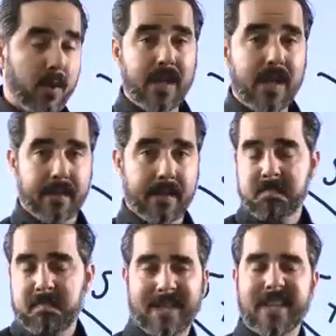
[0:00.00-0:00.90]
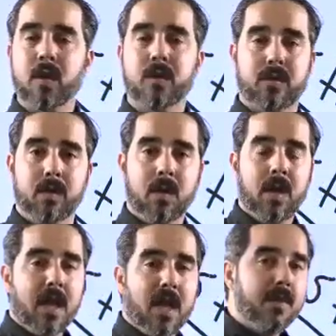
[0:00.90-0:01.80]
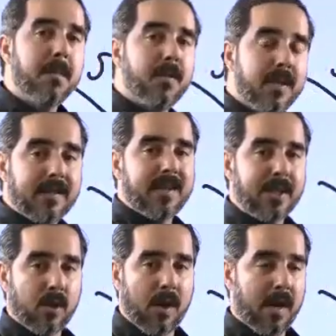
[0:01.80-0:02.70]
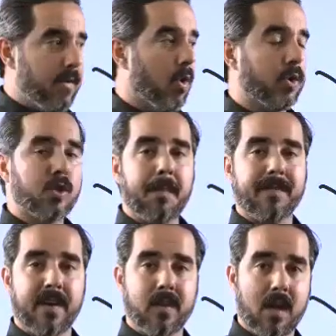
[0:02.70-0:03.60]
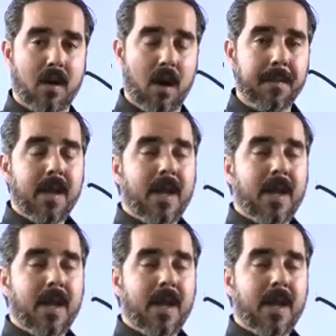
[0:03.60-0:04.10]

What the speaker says: days, a day or two, if you put the attention on it, you go to shopify.com,